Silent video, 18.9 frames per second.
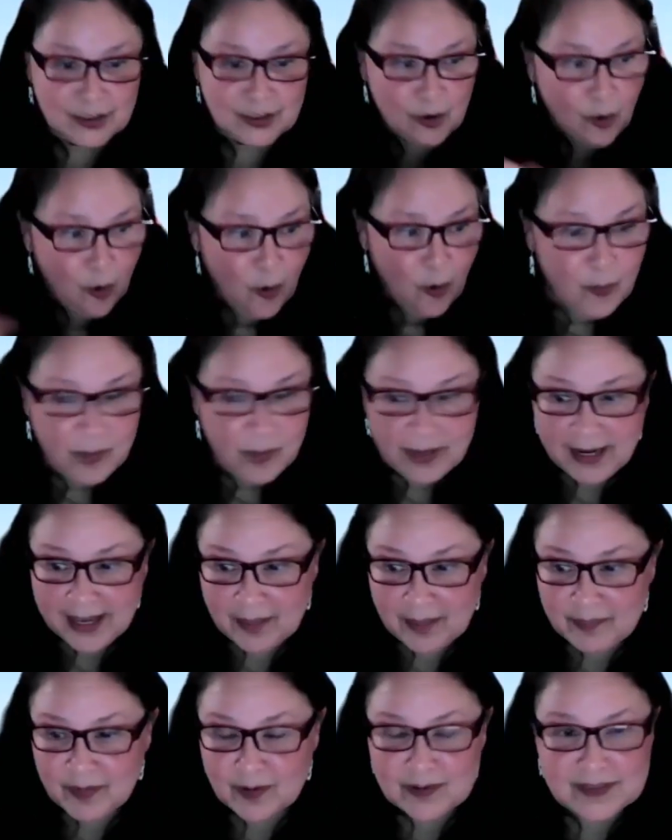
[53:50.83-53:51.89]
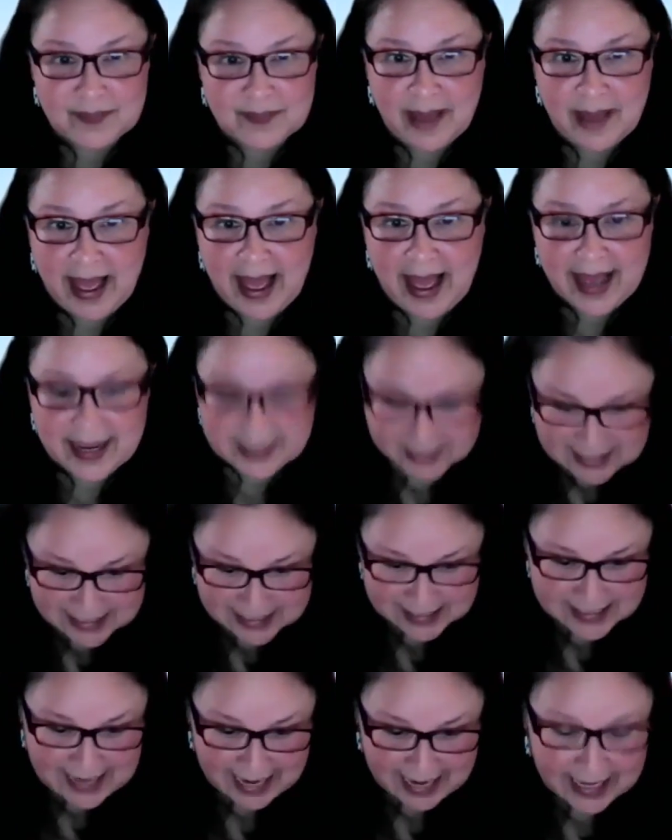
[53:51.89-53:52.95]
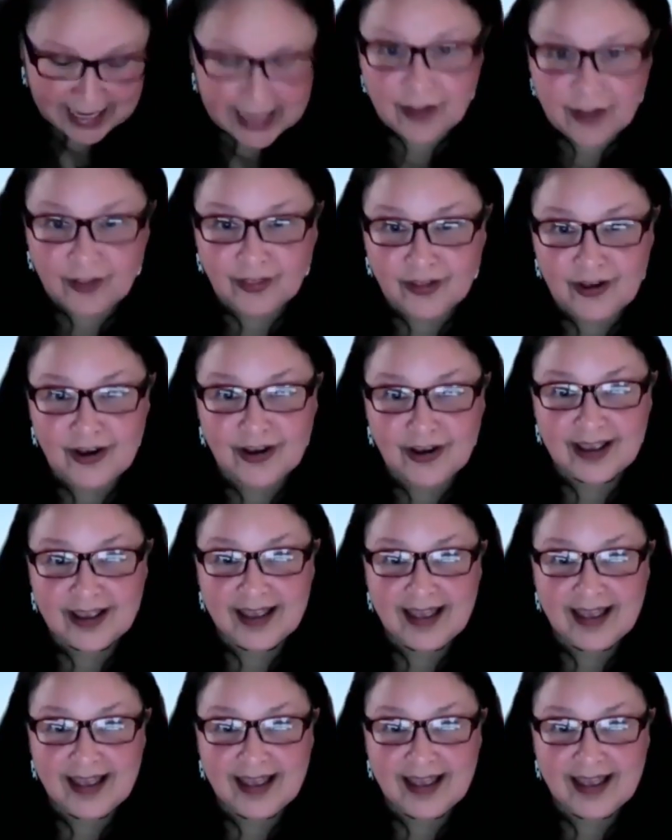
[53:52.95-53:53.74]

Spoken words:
opening up those bags and taking a look